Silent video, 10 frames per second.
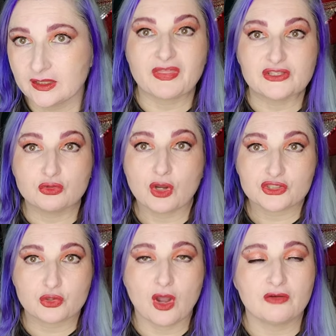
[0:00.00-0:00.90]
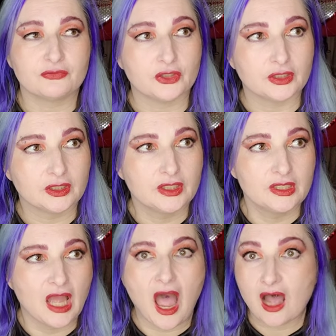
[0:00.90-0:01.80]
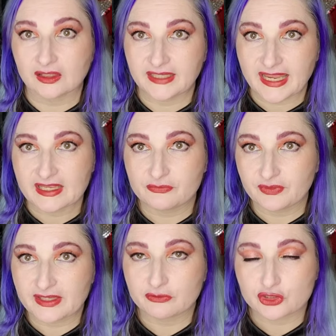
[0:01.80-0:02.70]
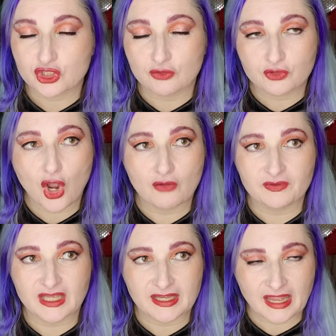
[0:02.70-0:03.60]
But they do also offer holiday flavors of coffee.